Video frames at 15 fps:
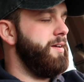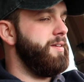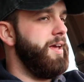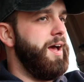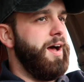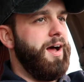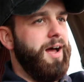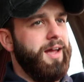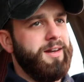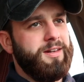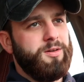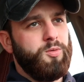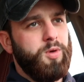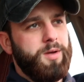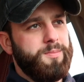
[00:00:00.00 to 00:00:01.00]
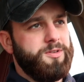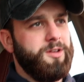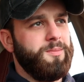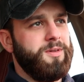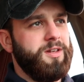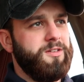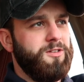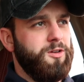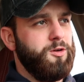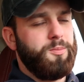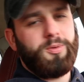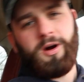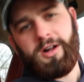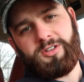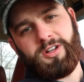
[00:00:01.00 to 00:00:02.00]
yeah, I need to whip some of these little
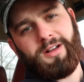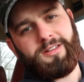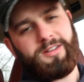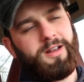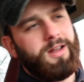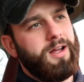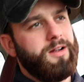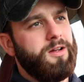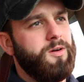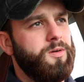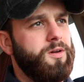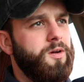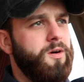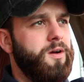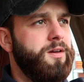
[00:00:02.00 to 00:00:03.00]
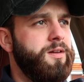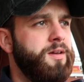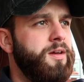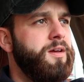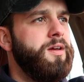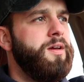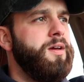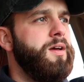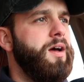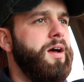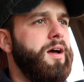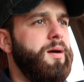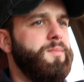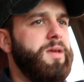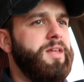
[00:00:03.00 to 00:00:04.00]
projects I got going
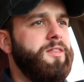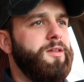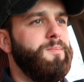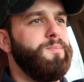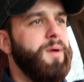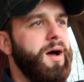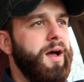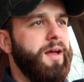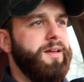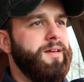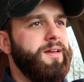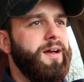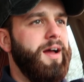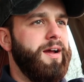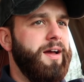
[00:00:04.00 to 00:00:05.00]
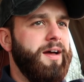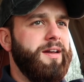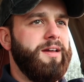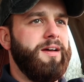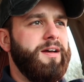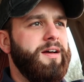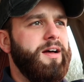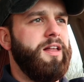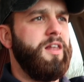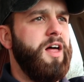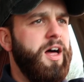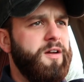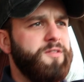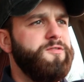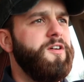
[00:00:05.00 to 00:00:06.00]
on in the butt. I got a
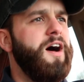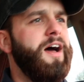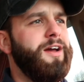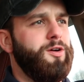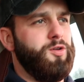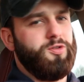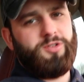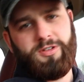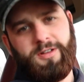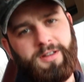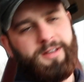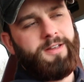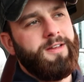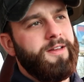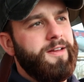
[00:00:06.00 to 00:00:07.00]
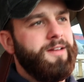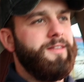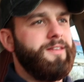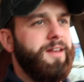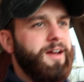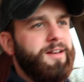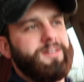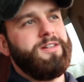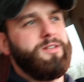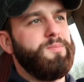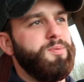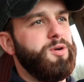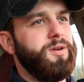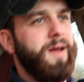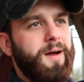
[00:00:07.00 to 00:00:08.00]
lot of fires that I need to
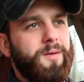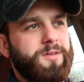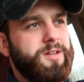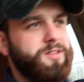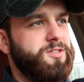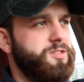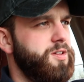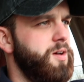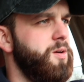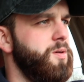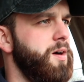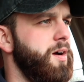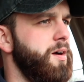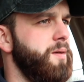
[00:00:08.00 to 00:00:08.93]
put out. So,